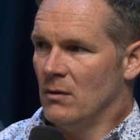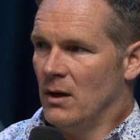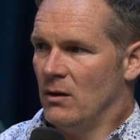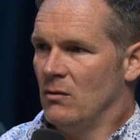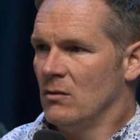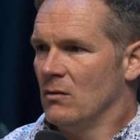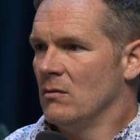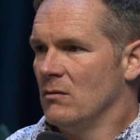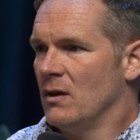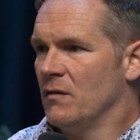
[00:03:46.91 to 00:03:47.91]
and
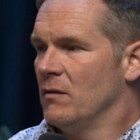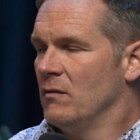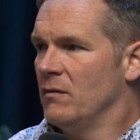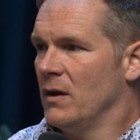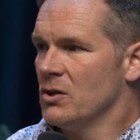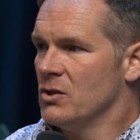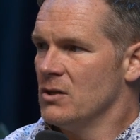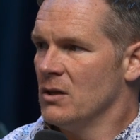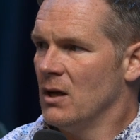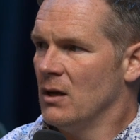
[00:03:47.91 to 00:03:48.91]
different versions
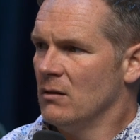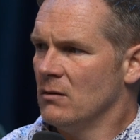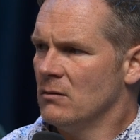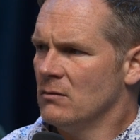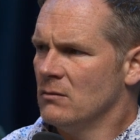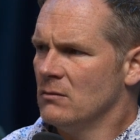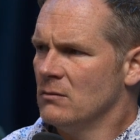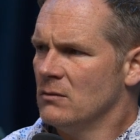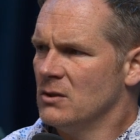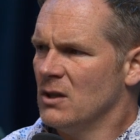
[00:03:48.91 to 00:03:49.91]
of that. Is